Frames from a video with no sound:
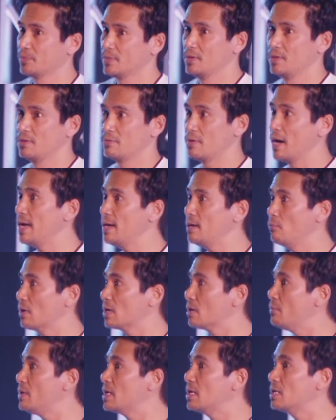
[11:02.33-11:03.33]
Right? What
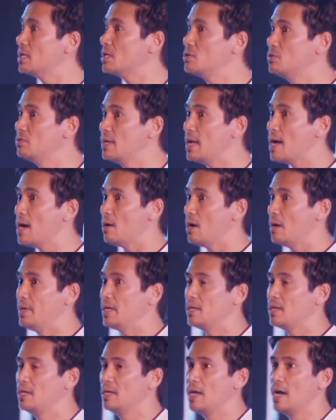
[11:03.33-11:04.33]
are we going to do now? I
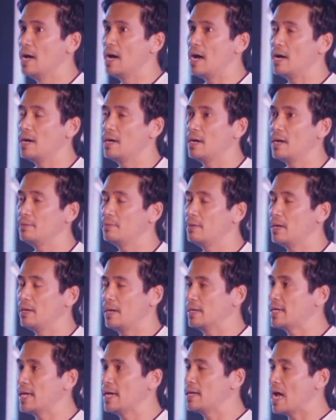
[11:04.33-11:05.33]
mean,
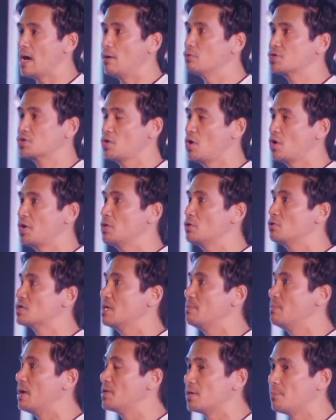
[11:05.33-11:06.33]
again, I was talking to
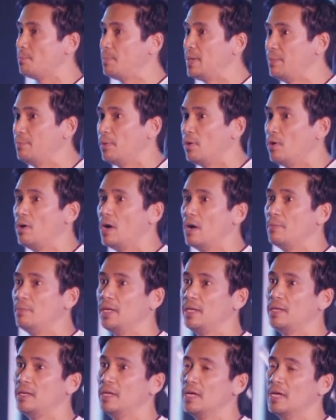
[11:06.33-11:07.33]
some other people. I
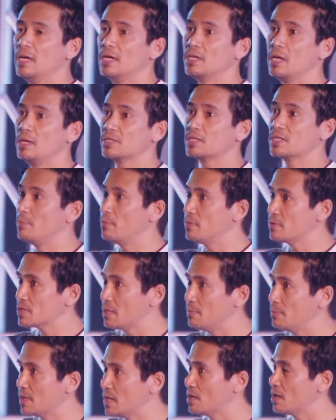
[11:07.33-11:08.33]
mean,
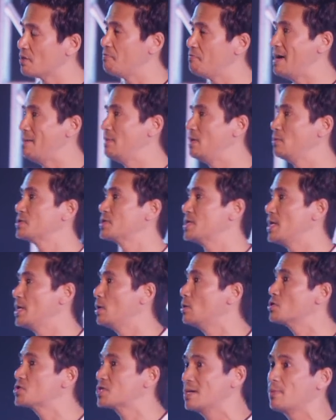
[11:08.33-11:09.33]
somebody in their family was saying, you
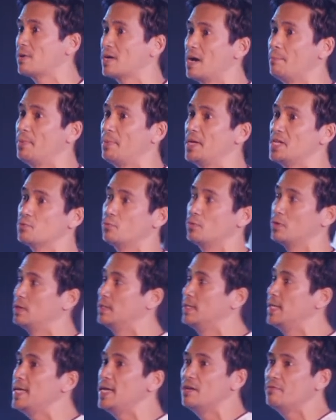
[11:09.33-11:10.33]
know, some companies would
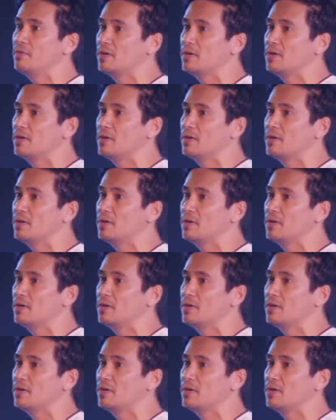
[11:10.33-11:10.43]
leave.